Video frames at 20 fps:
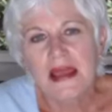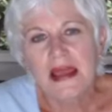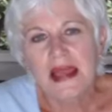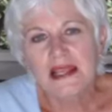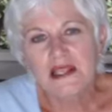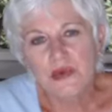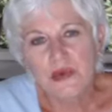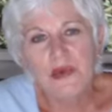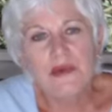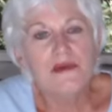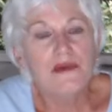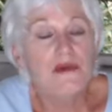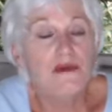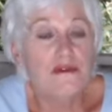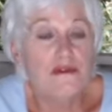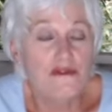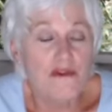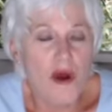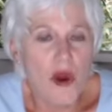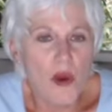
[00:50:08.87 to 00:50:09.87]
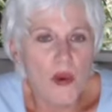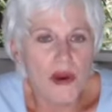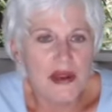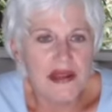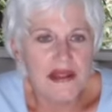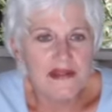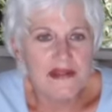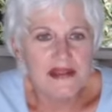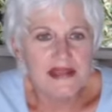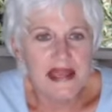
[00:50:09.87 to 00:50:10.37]
As we move forward
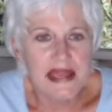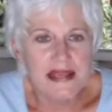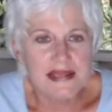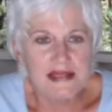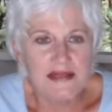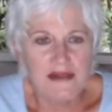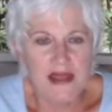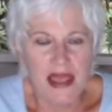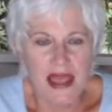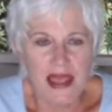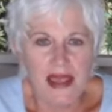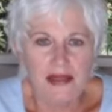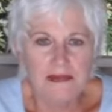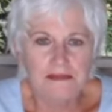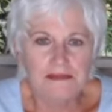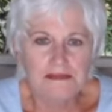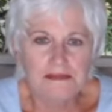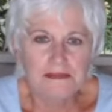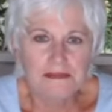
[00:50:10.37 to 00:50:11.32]
in the days ahead,